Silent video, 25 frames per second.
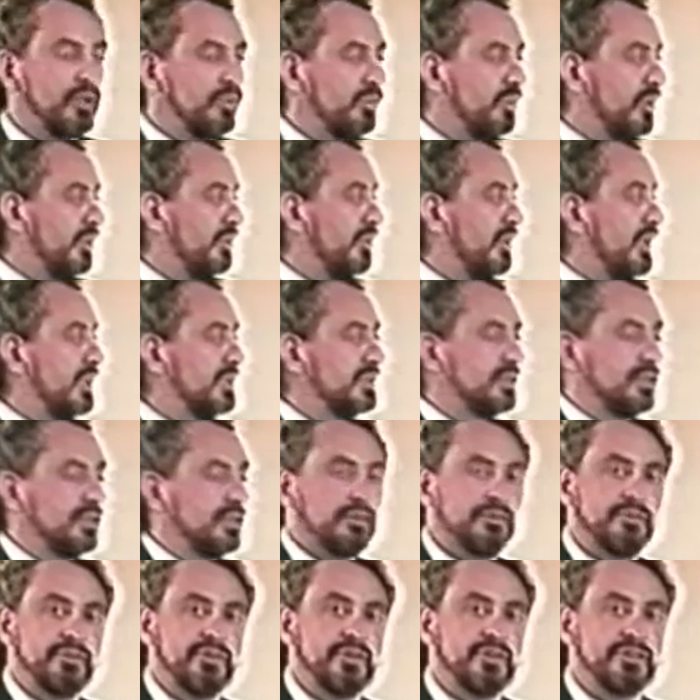Whereas in
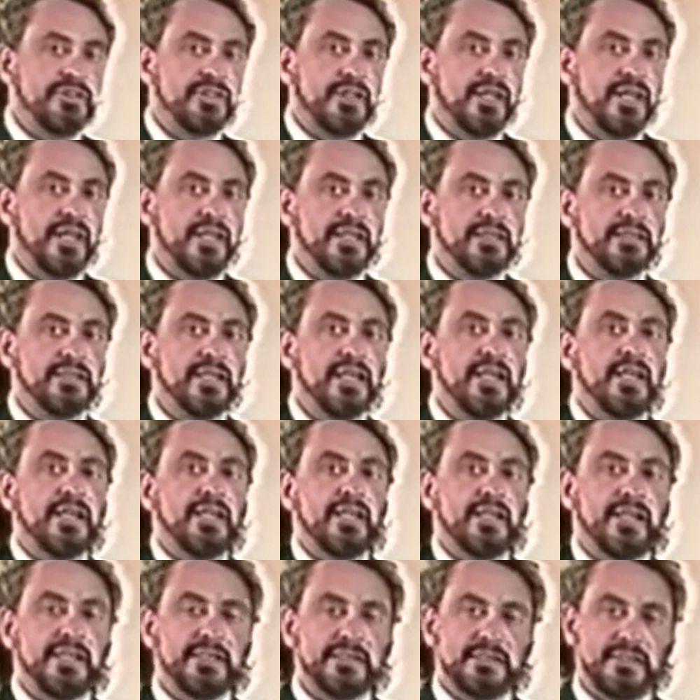the first case,
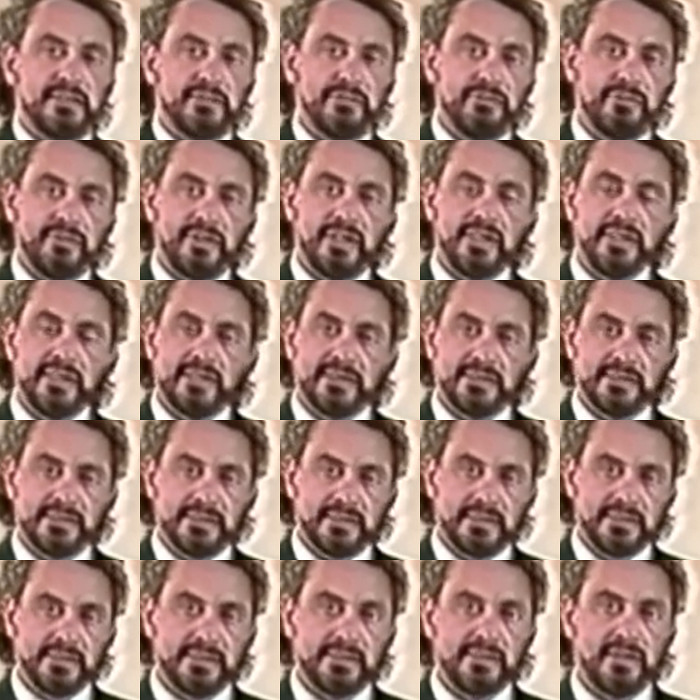it's the feelings
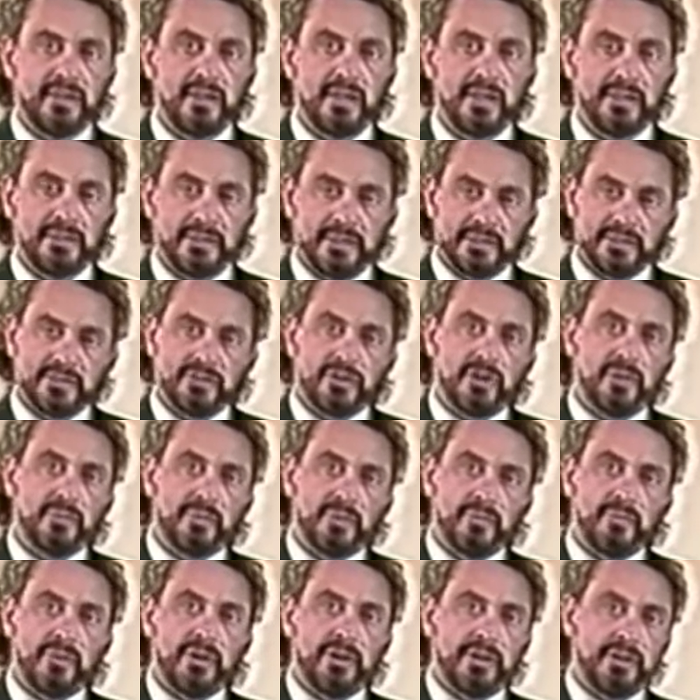inside that stop
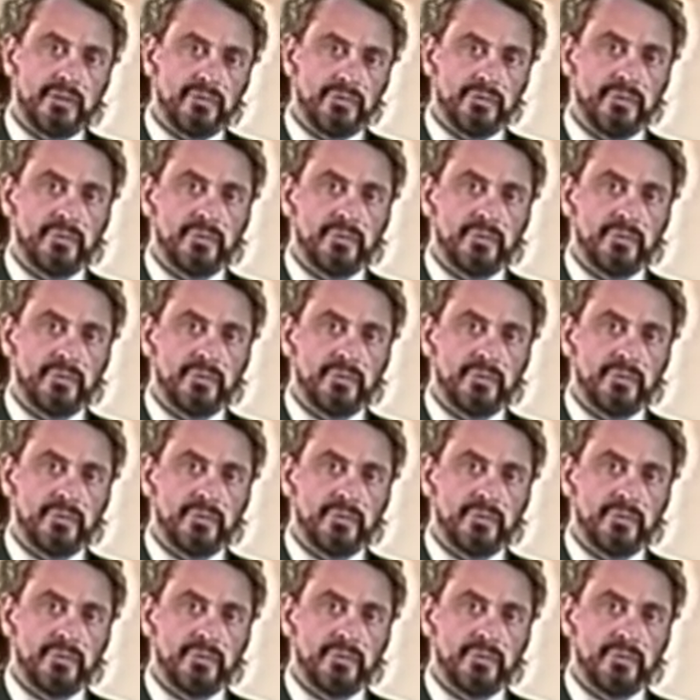the body